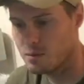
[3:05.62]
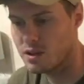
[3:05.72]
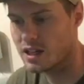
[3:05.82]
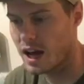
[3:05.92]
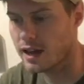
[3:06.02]
be
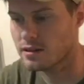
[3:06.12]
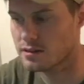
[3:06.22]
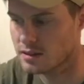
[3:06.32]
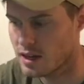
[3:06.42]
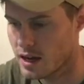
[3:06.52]
nice
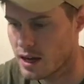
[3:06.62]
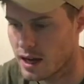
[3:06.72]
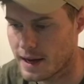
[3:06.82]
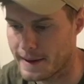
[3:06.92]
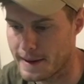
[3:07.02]

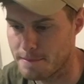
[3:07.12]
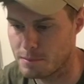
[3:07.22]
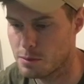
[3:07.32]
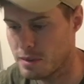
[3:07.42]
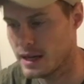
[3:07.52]

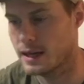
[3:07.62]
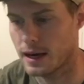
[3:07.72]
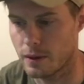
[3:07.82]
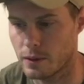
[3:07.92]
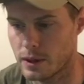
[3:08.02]
depending on
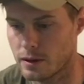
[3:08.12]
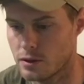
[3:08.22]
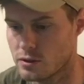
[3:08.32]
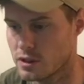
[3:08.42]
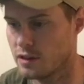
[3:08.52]
what you're
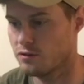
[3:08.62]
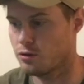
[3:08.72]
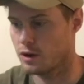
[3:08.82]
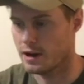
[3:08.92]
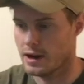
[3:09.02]
using it for.
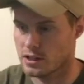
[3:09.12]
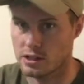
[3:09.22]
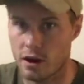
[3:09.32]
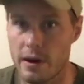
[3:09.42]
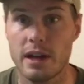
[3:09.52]
So
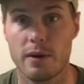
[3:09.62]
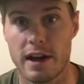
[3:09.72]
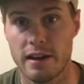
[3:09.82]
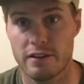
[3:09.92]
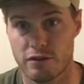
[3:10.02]
anyway,
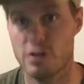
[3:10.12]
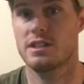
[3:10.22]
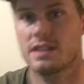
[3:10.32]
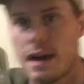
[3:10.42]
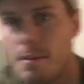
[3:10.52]
first step,